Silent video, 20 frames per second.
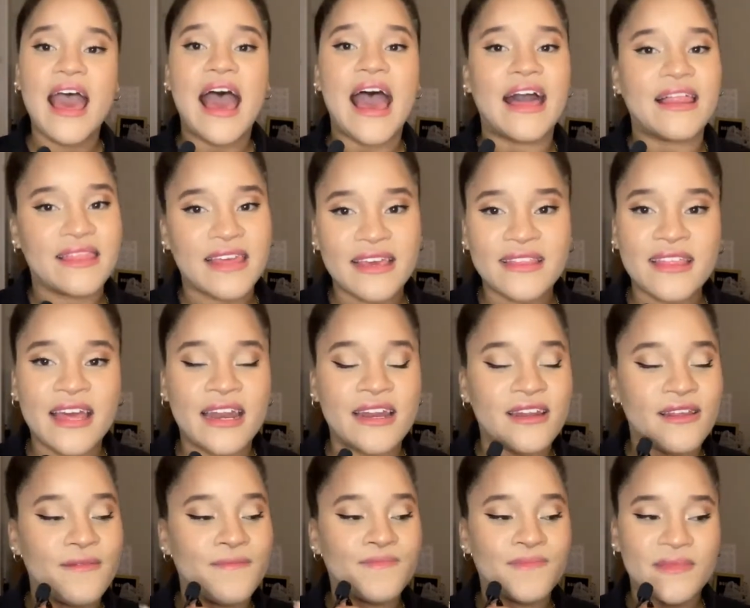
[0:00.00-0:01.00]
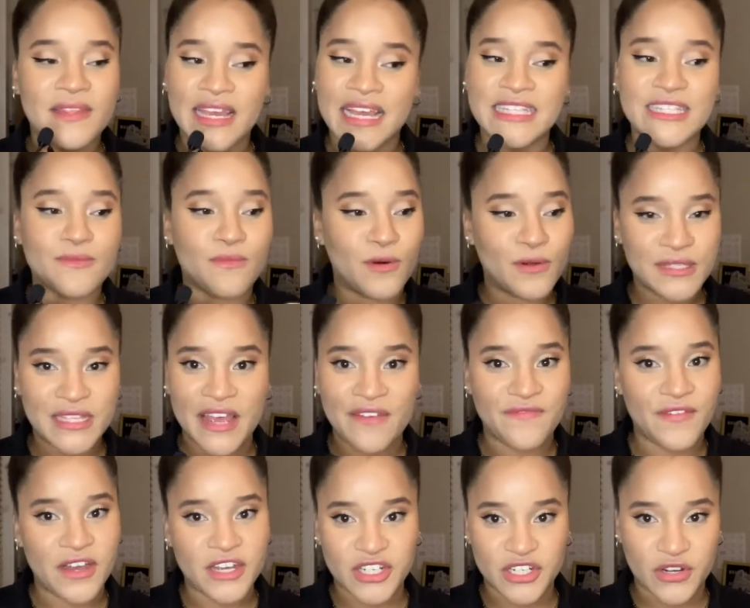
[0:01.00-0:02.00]
I like that it's
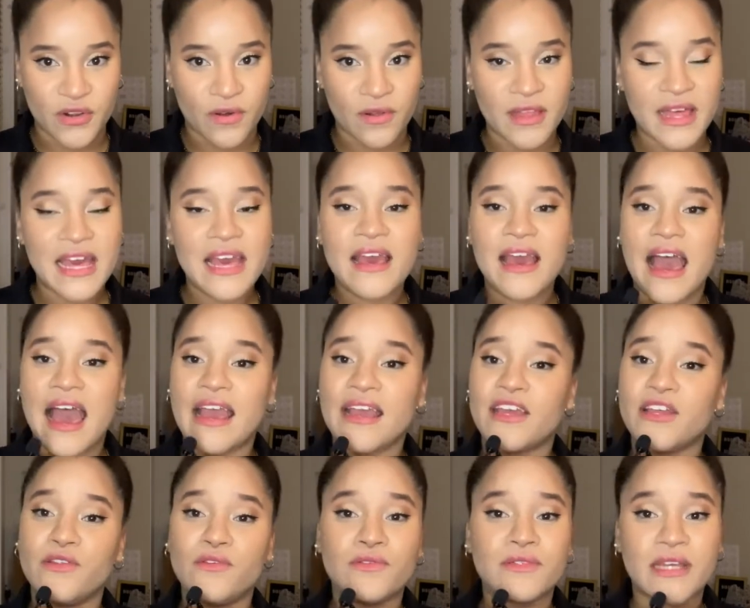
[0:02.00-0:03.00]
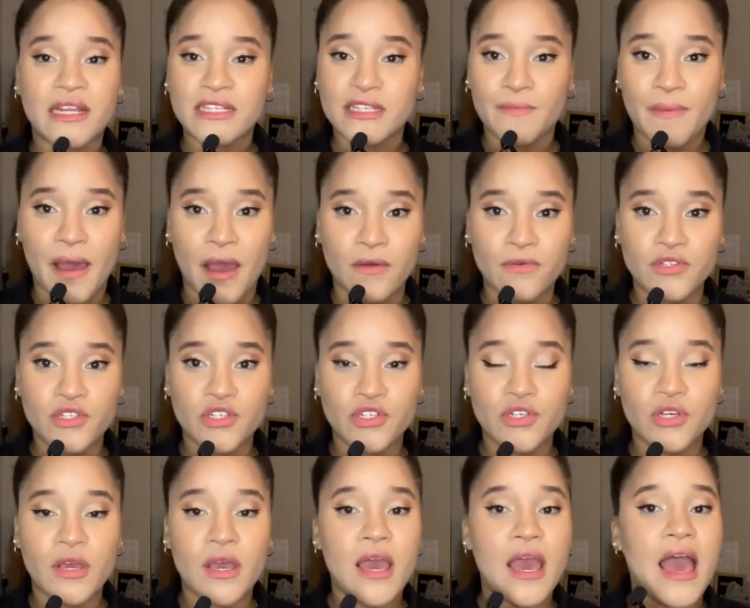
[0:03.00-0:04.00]
multifunctional. I can use it as a pouch.
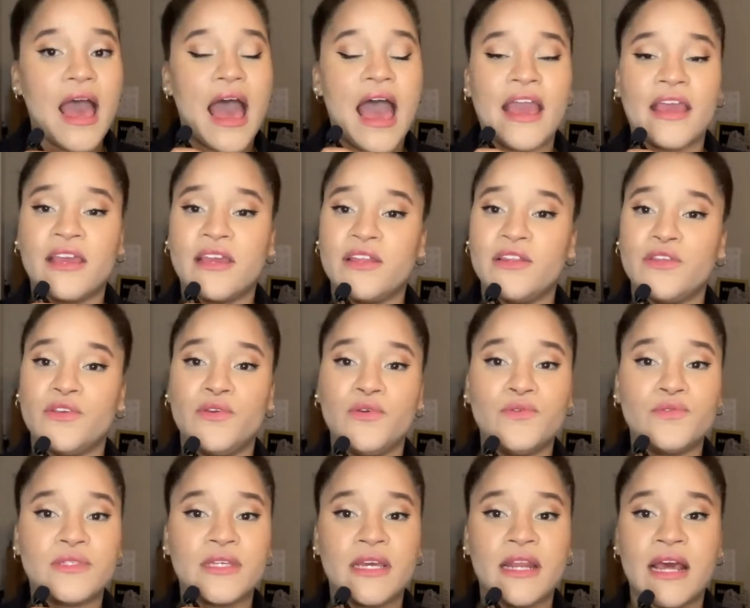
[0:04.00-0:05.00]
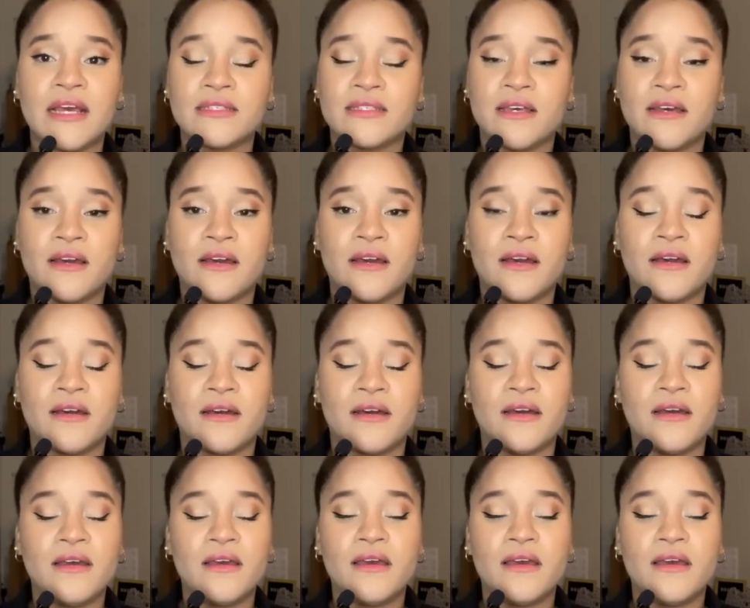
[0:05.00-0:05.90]
I can use it as a